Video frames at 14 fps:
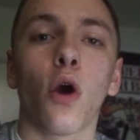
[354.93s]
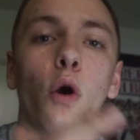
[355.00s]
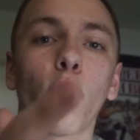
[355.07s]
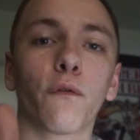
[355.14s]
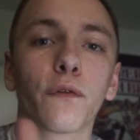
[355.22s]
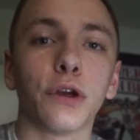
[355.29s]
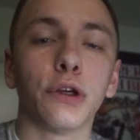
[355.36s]

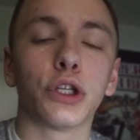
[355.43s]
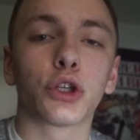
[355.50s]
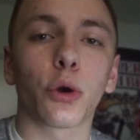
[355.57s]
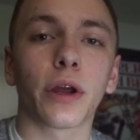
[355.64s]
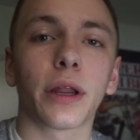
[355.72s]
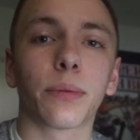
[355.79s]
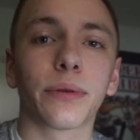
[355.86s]
Hopefully you
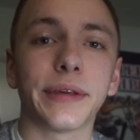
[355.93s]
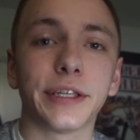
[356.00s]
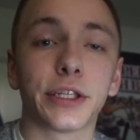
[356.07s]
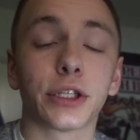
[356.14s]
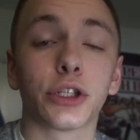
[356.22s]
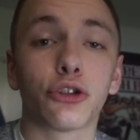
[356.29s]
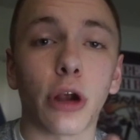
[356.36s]
enjoyed it.
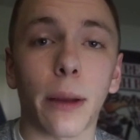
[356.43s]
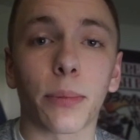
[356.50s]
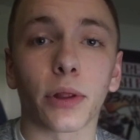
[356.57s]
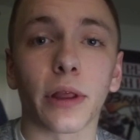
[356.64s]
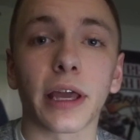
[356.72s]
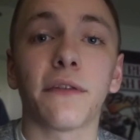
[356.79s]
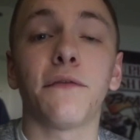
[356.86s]
Please drop a
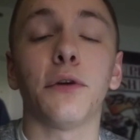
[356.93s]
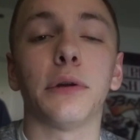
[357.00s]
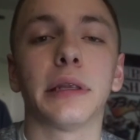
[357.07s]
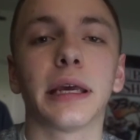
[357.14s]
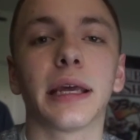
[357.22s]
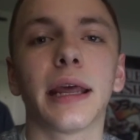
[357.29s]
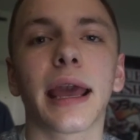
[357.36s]
like if you
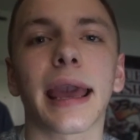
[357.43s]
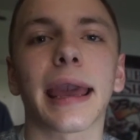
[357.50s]
did,